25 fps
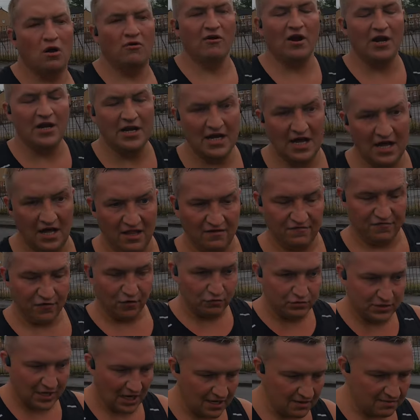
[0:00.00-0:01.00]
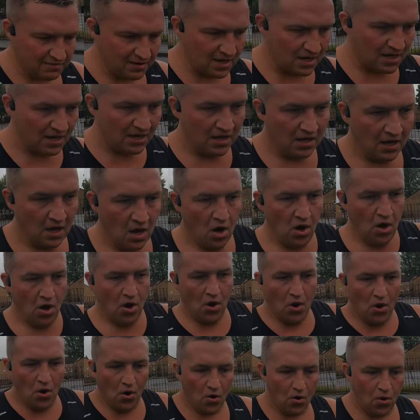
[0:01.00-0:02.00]
running at the full time.
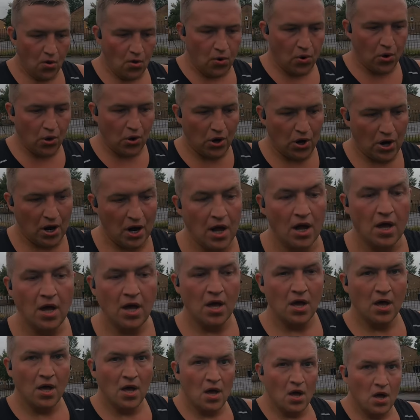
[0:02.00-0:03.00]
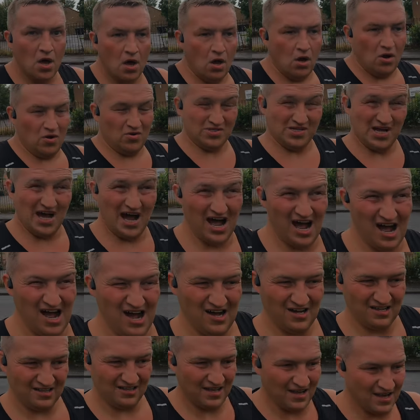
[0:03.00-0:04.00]
Whew. it's
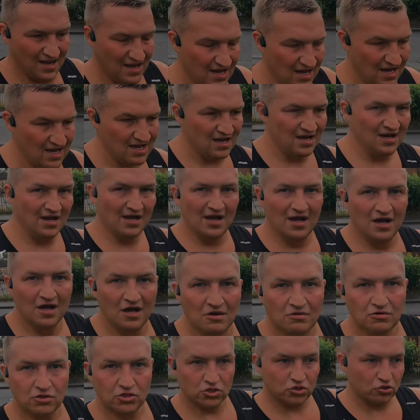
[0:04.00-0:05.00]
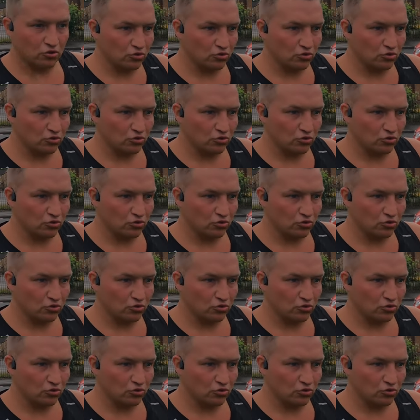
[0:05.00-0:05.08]
hard, it was